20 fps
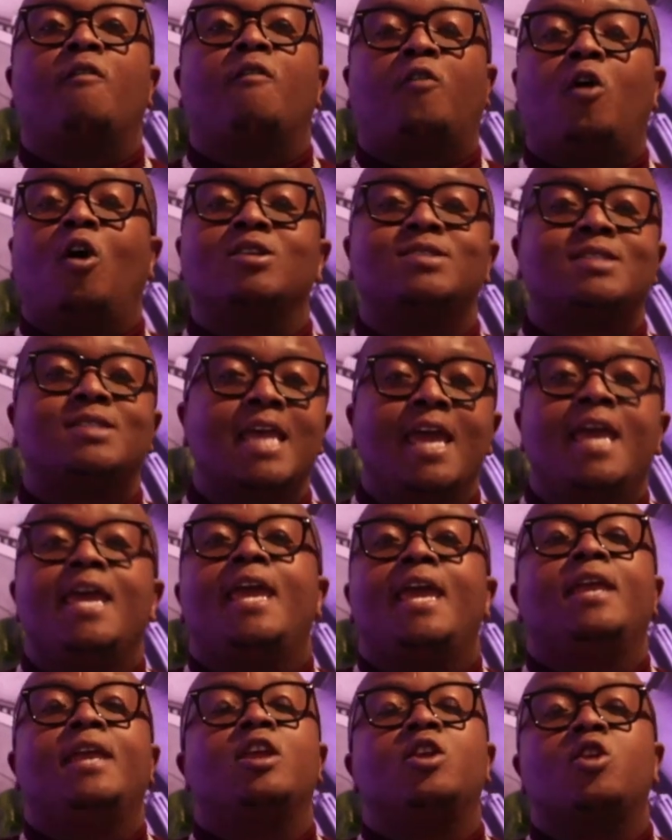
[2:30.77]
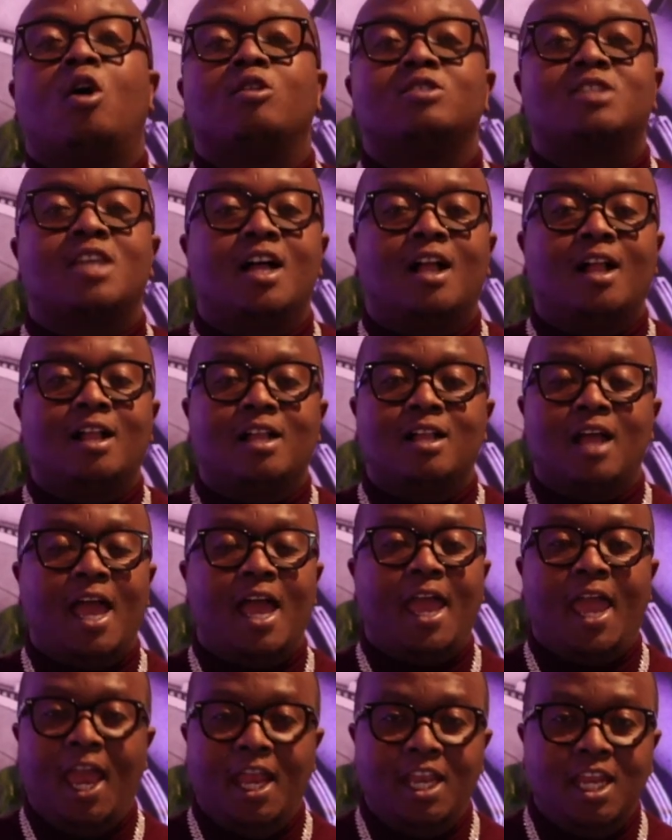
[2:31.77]
Of course, he did not tell
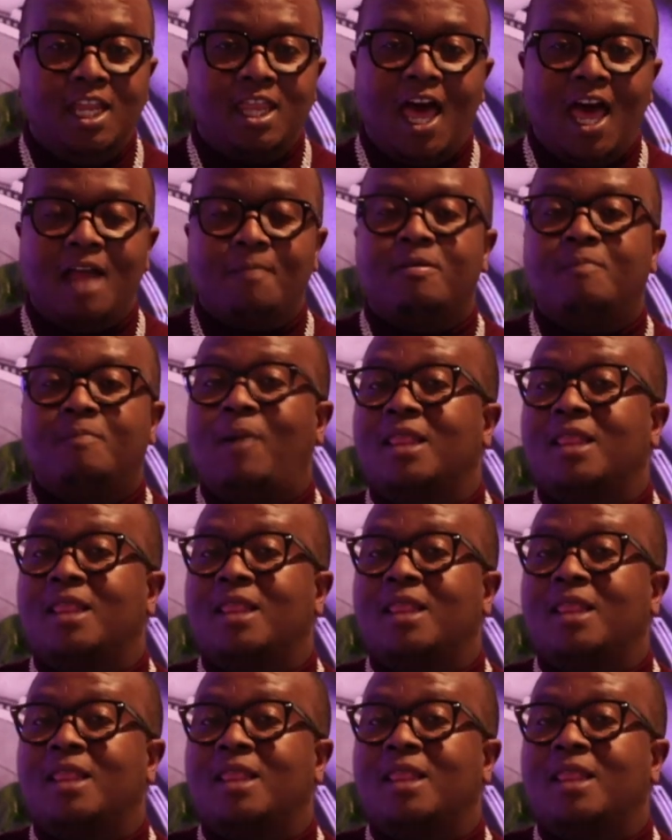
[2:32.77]
any of that.